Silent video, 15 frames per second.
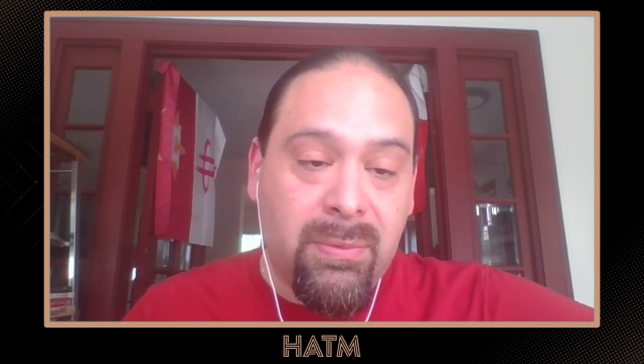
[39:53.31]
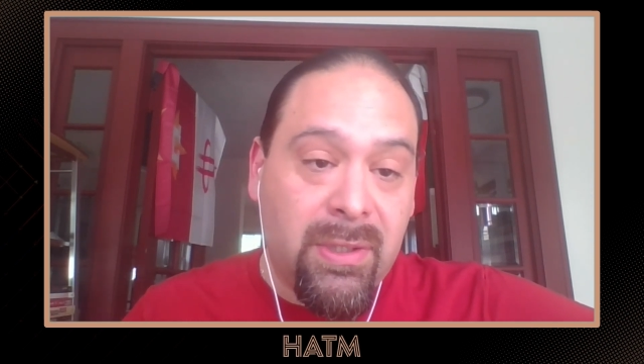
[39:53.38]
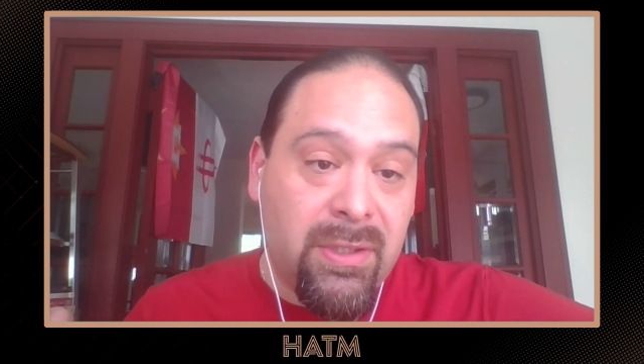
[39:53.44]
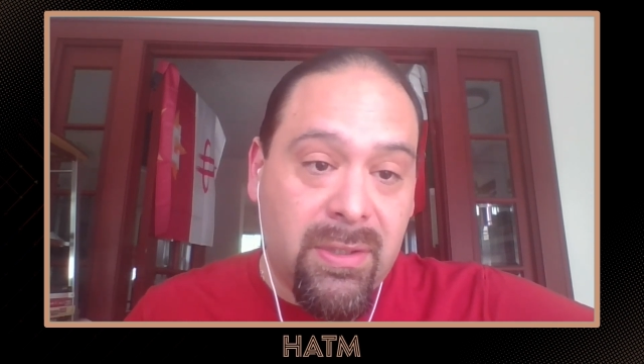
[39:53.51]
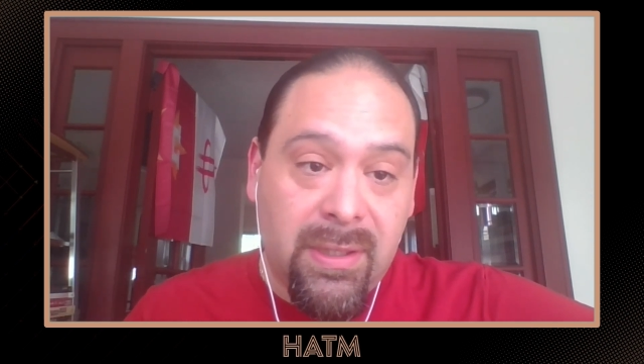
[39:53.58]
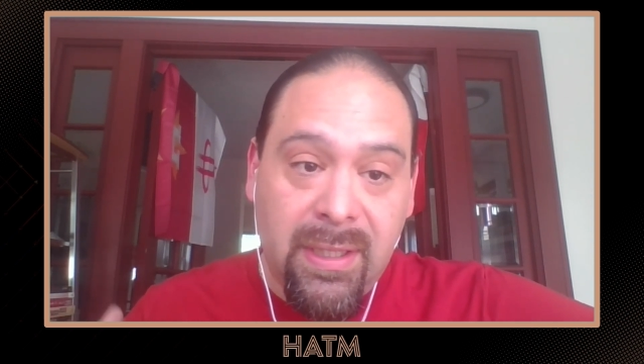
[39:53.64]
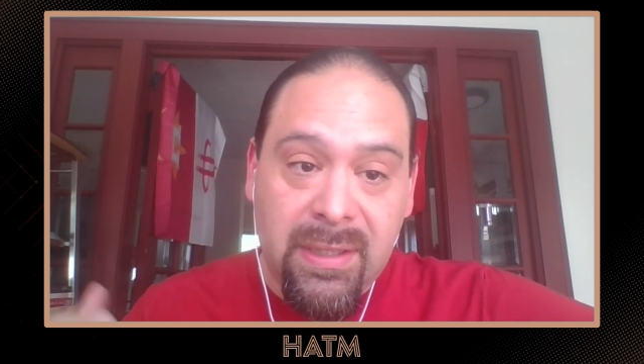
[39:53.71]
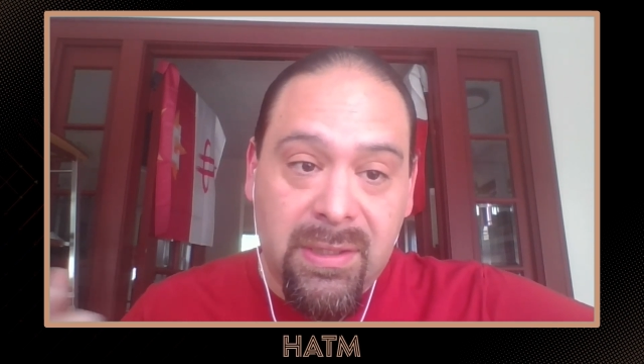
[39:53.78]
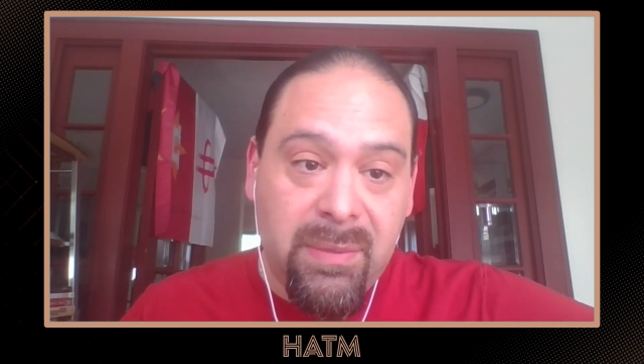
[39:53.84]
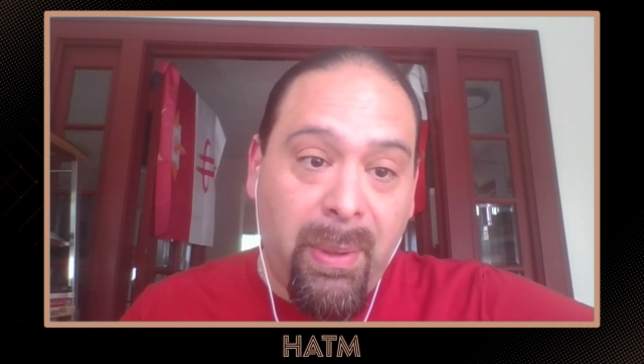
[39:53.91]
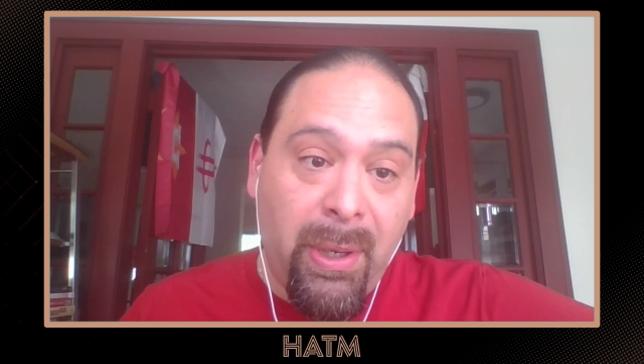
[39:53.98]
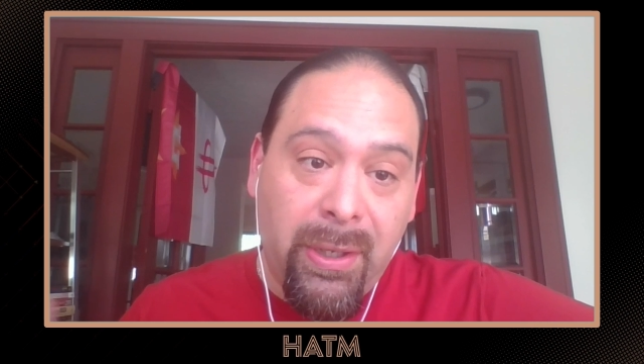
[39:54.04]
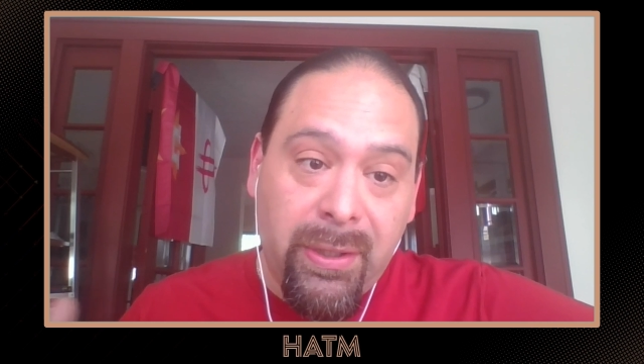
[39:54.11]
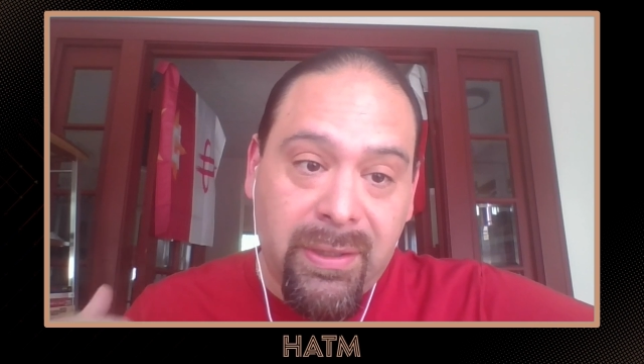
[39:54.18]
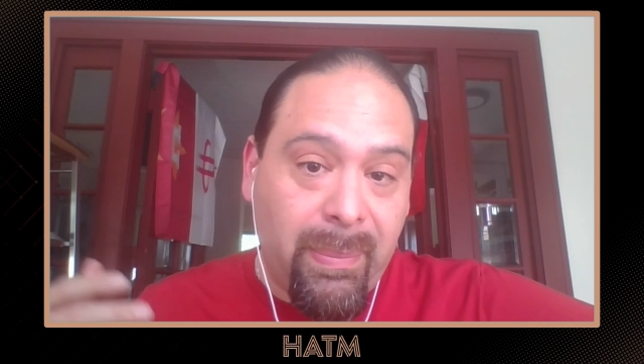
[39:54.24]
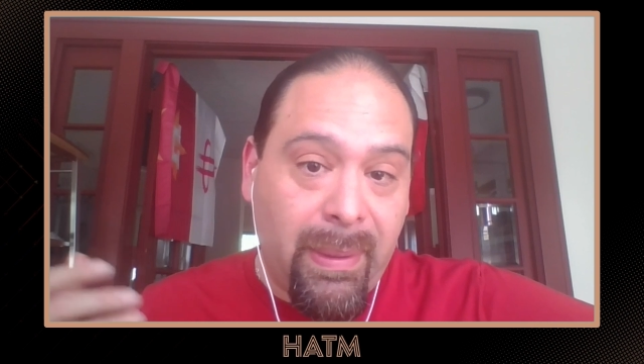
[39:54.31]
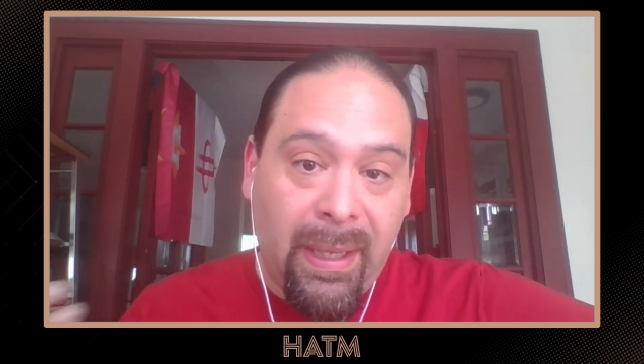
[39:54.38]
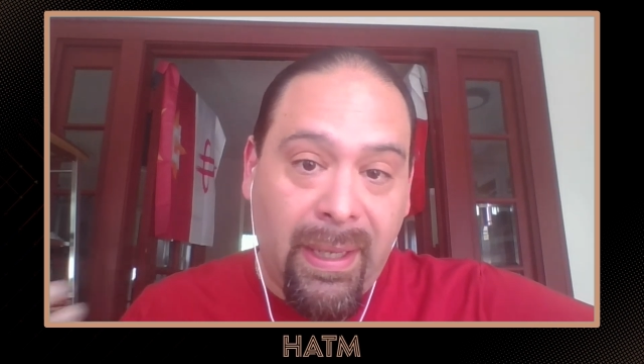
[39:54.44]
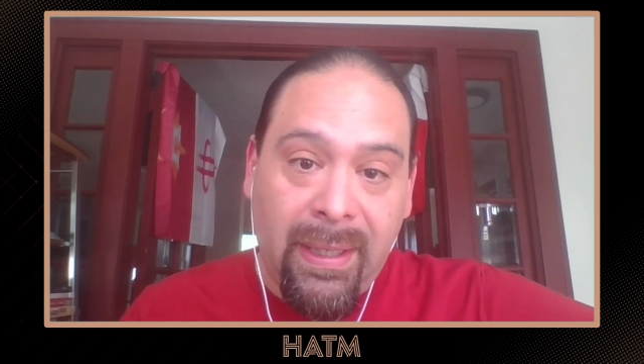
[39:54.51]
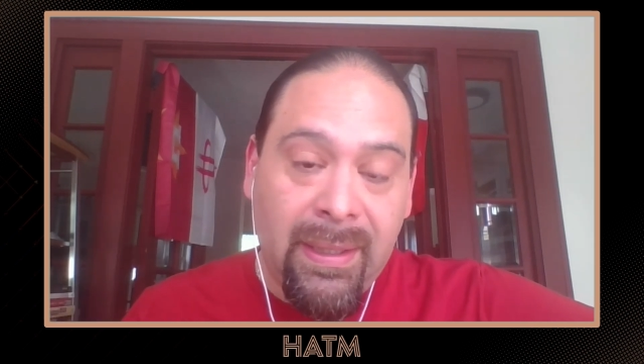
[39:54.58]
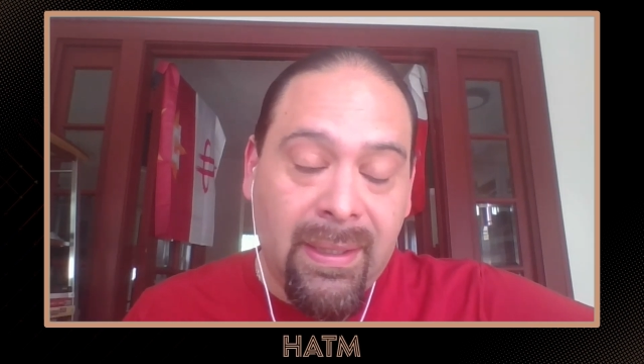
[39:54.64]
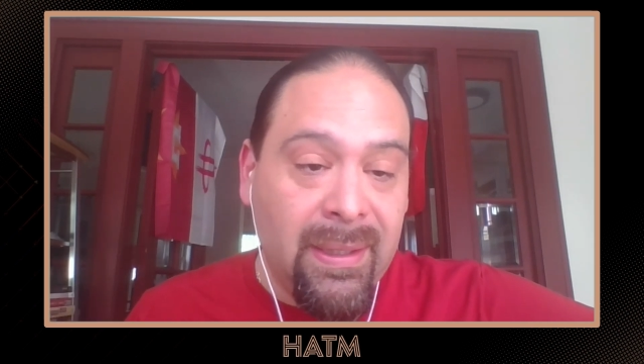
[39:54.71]
which get sparked
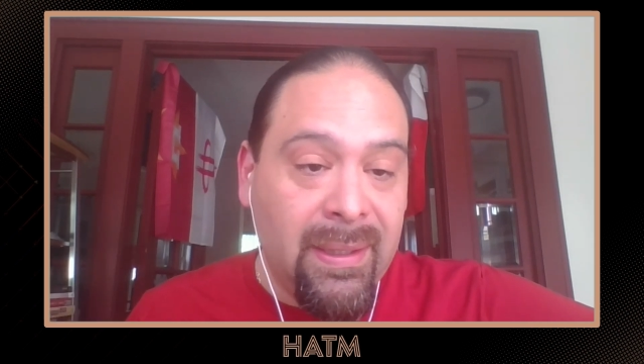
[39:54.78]
by